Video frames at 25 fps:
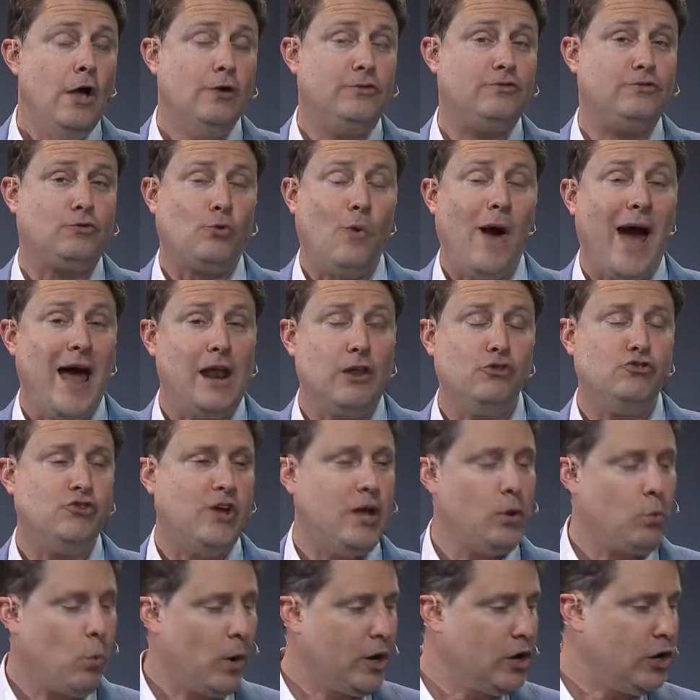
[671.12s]

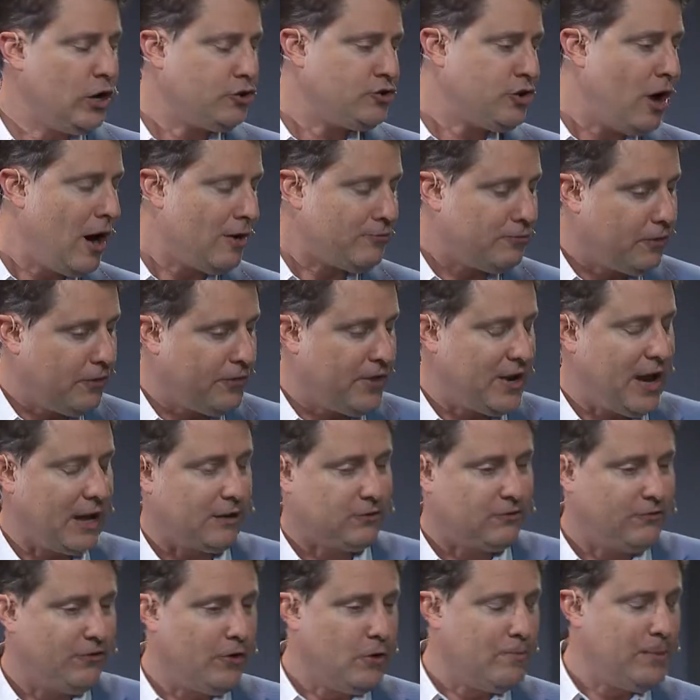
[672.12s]
Strategy, and we're going to talk for the
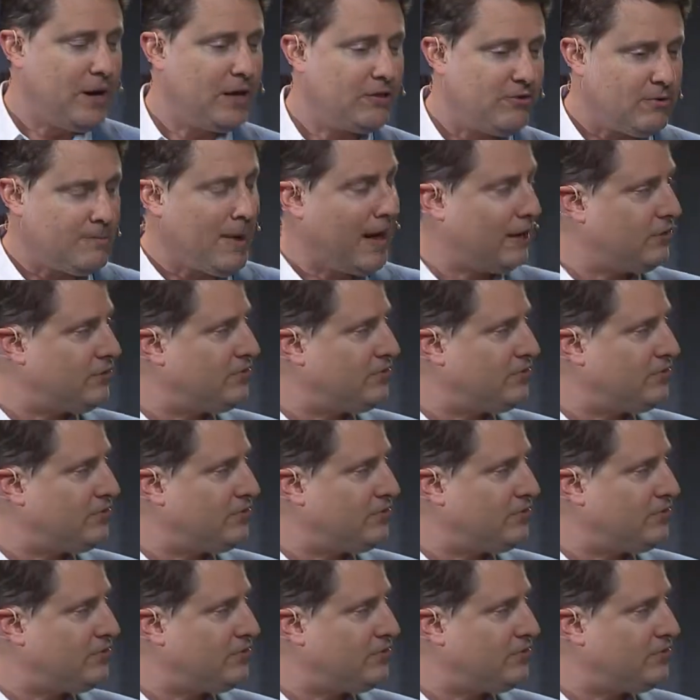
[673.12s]
next few minutes about